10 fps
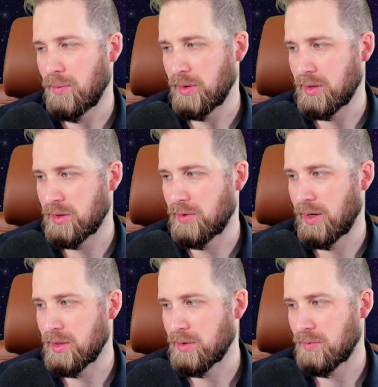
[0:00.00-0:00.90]
his
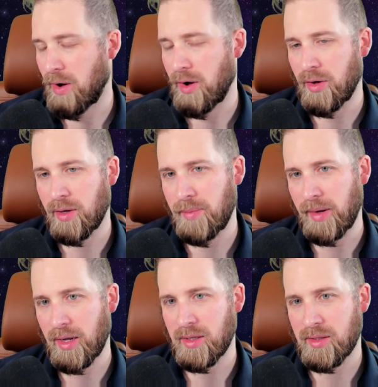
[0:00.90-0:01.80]
face, Red Hood,
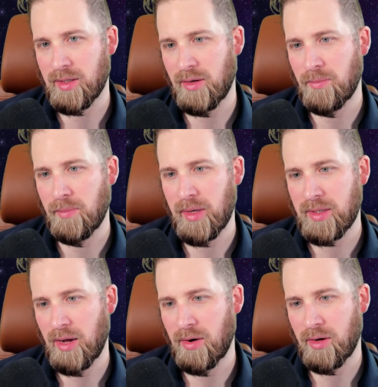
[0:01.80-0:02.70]
because you
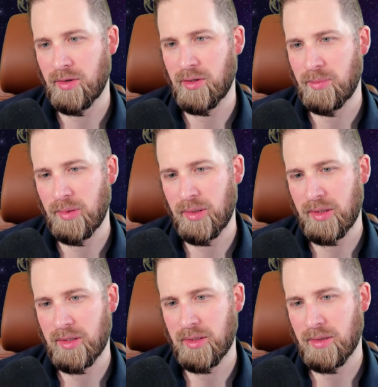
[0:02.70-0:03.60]
miss out on 2 points.